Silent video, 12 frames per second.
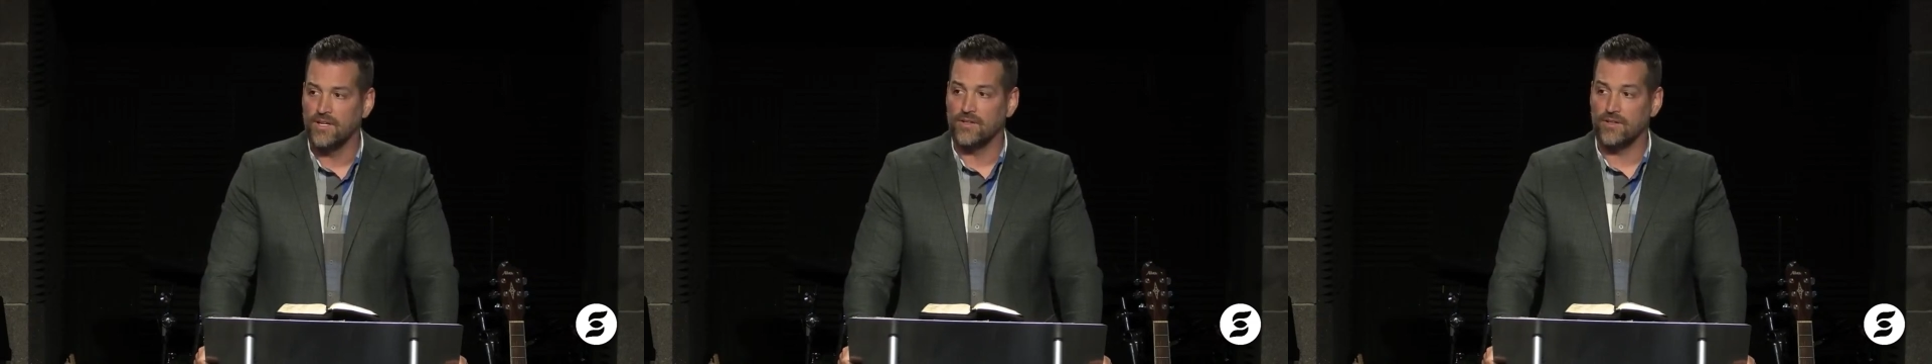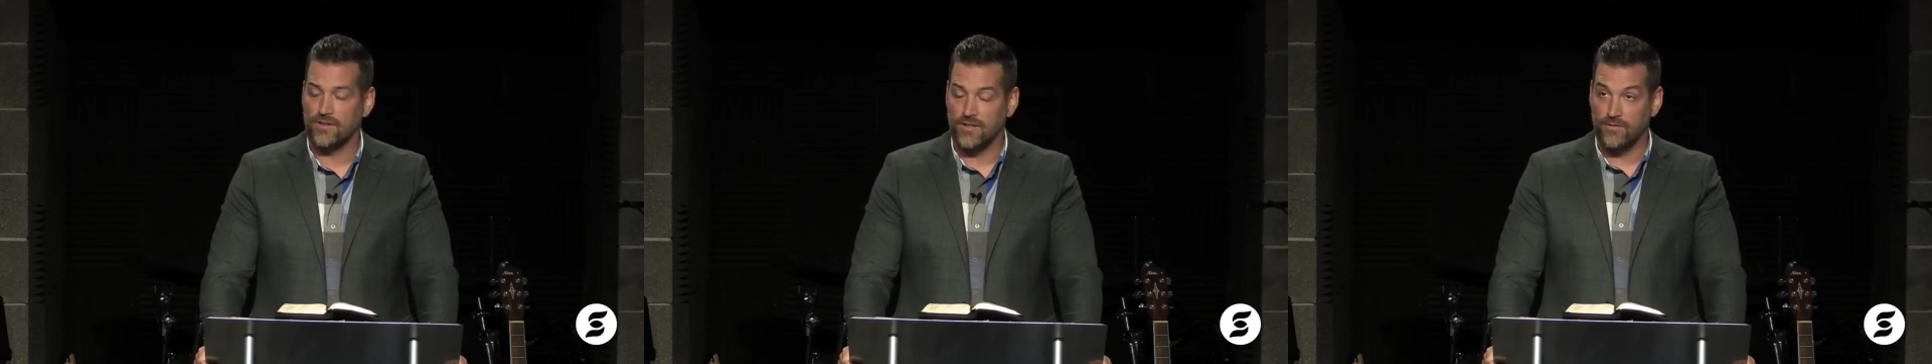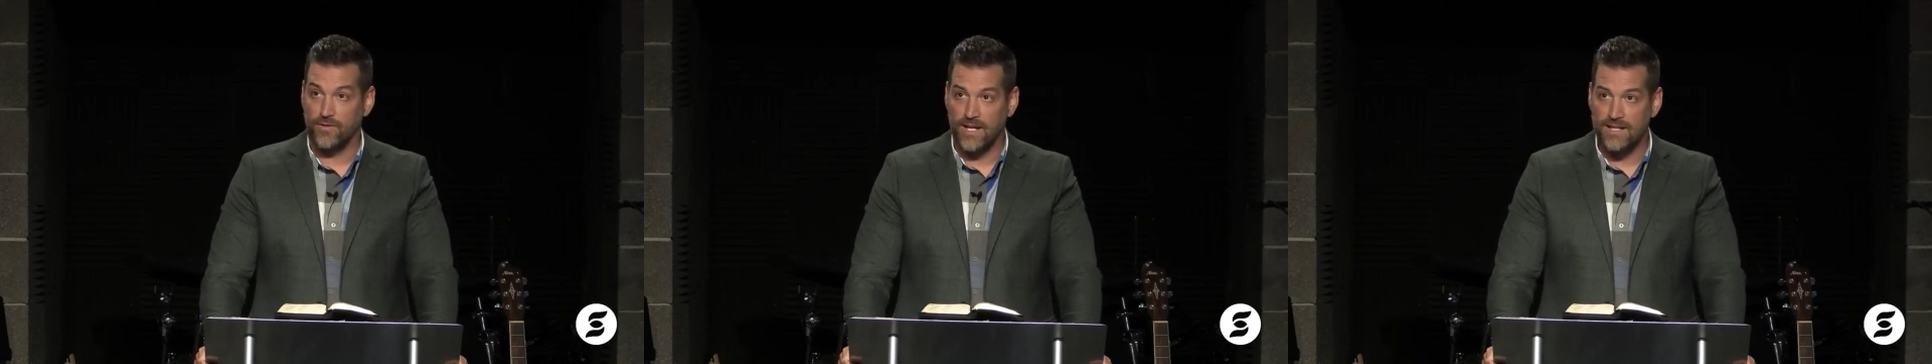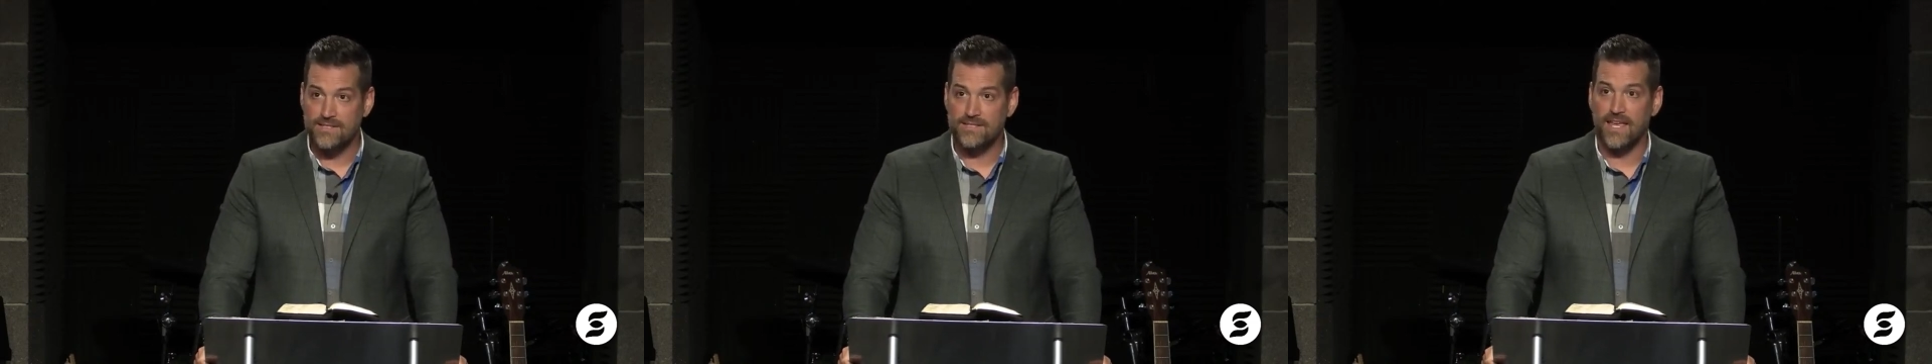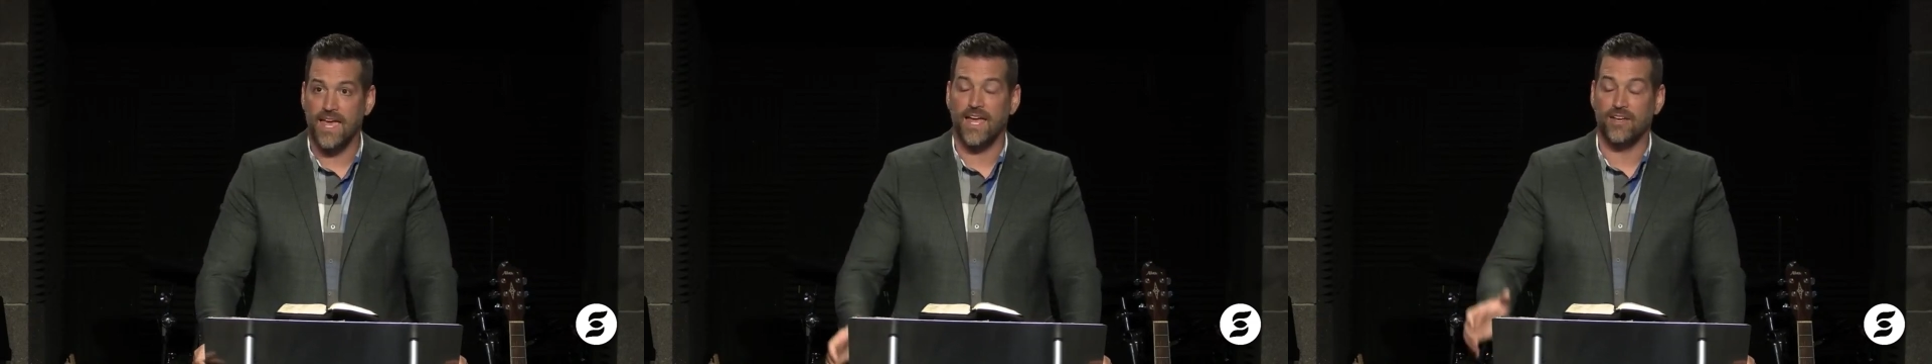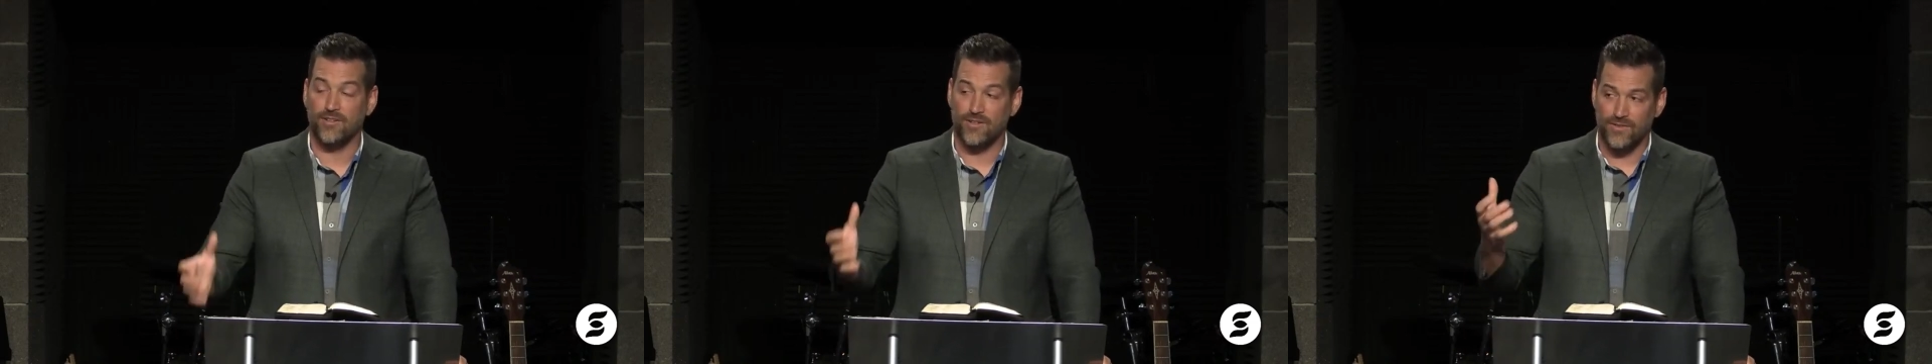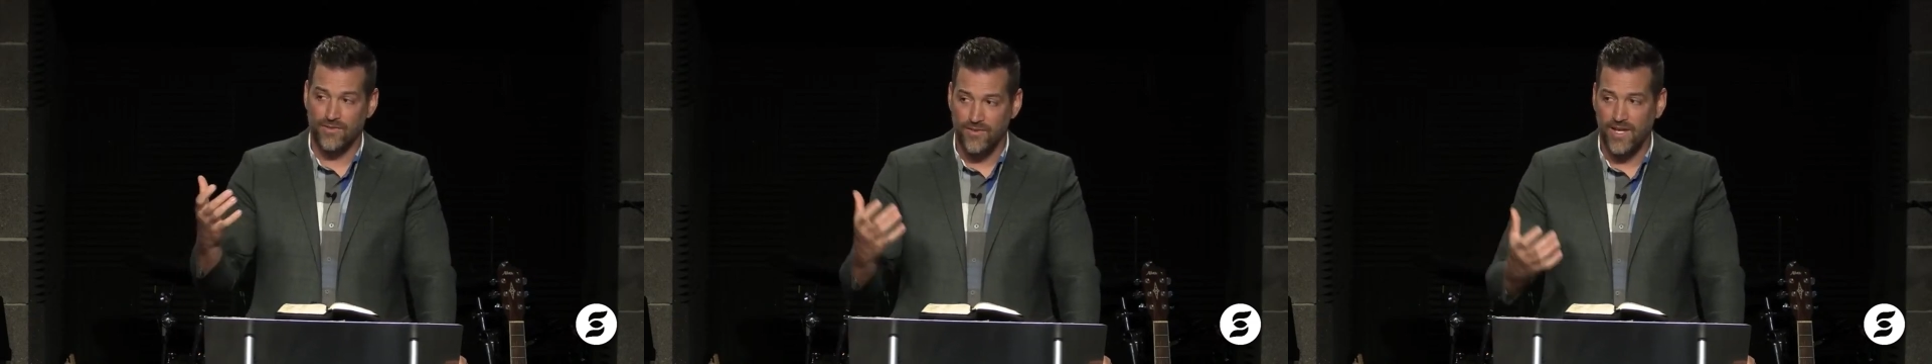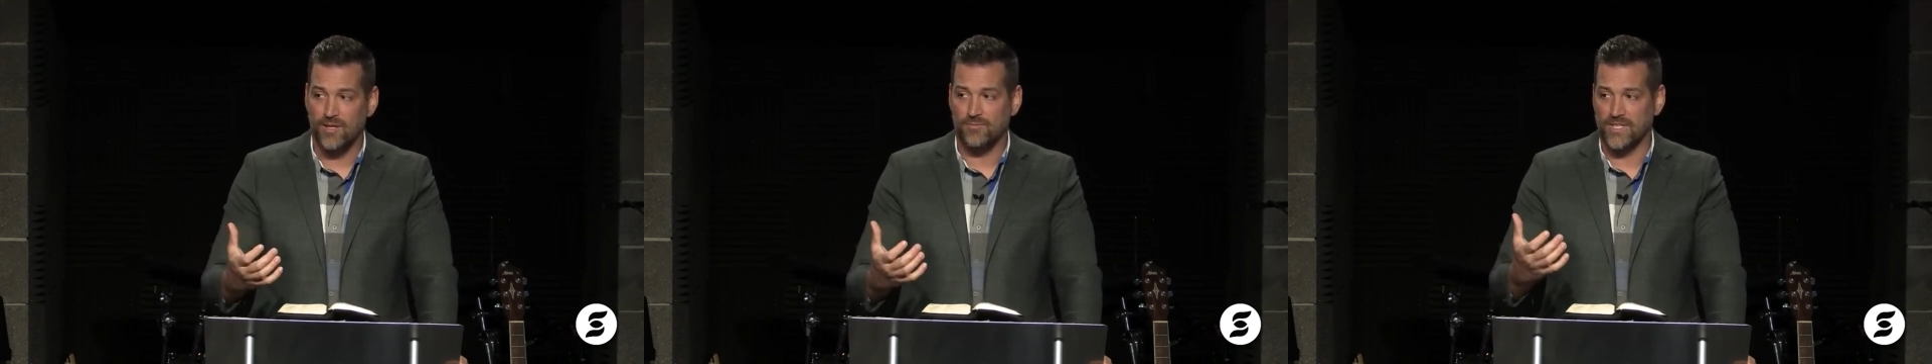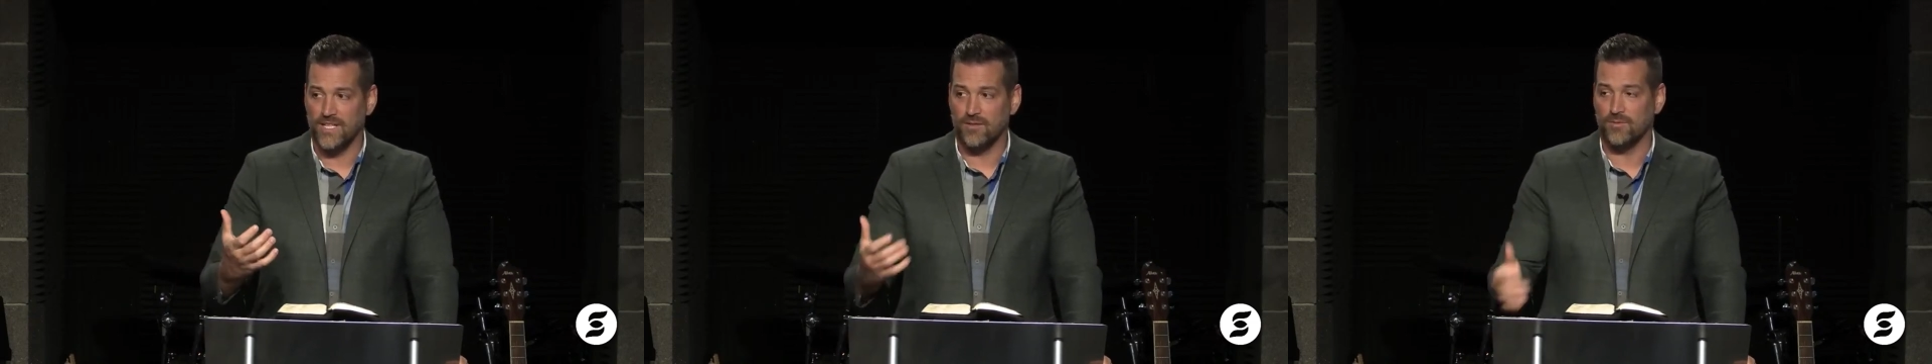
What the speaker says: your friends and your family